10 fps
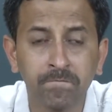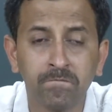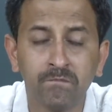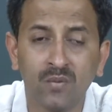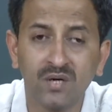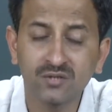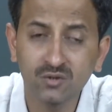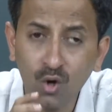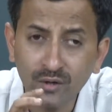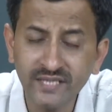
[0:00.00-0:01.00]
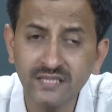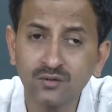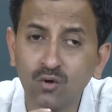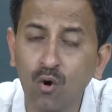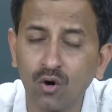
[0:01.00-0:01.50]

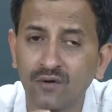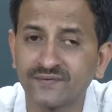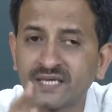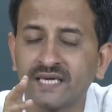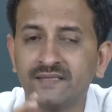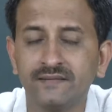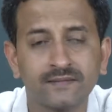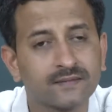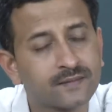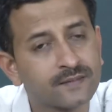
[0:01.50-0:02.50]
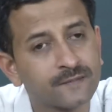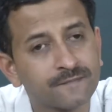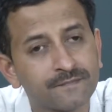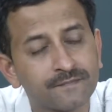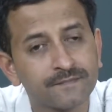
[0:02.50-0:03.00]
Mertonian goal of science,
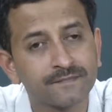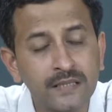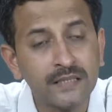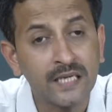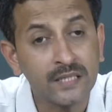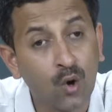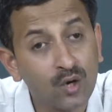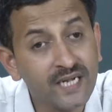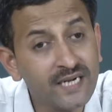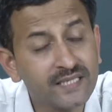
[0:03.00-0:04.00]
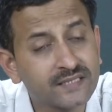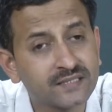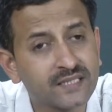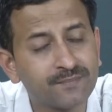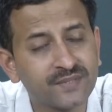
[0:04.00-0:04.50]
organized
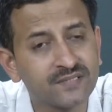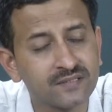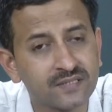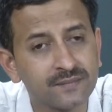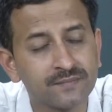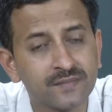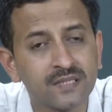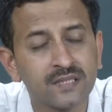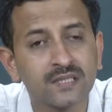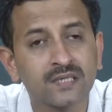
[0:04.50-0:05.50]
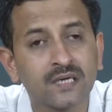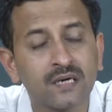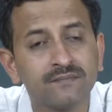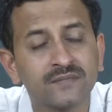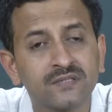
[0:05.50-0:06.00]
skepticism
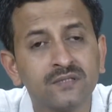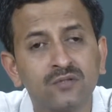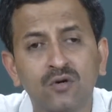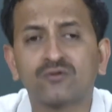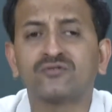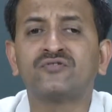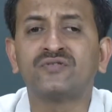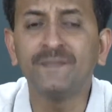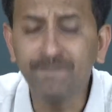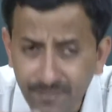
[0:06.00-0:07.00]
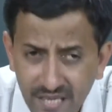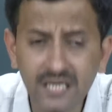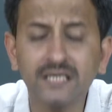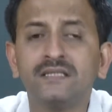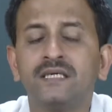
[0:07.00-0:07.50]
comes not simply
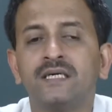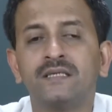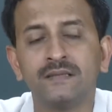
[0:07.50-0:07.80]
under